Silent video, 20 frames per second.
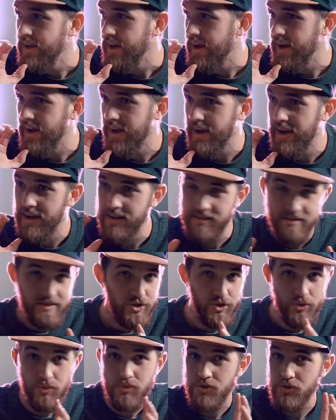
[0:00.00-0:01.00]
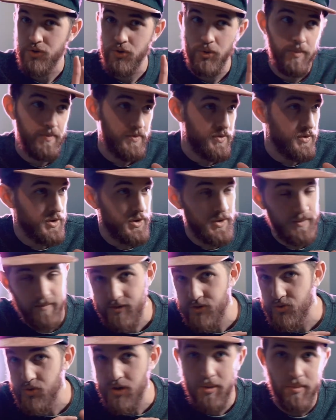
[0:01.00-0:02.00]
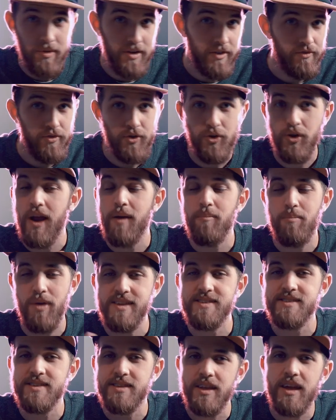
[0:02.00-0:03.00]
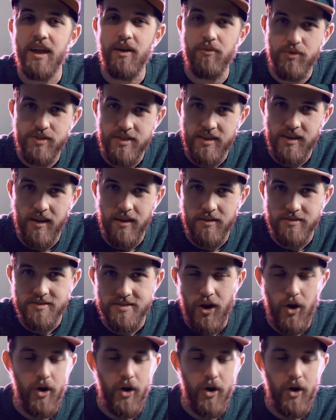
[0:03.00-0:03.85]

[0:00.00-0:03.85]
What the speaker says: YouTube, for streaming, for basically everything else.